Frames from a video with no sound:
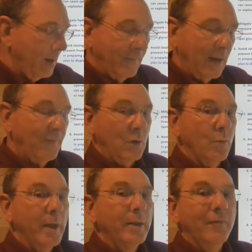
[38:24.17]
if you
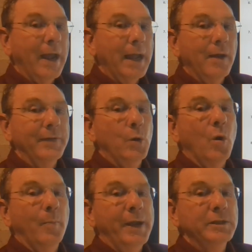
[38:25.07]
run the valve in
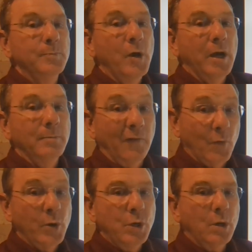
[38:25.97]
oil-based mud,
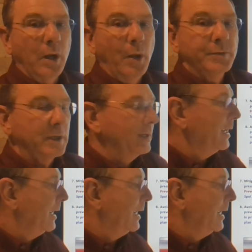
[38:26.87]
before you close it,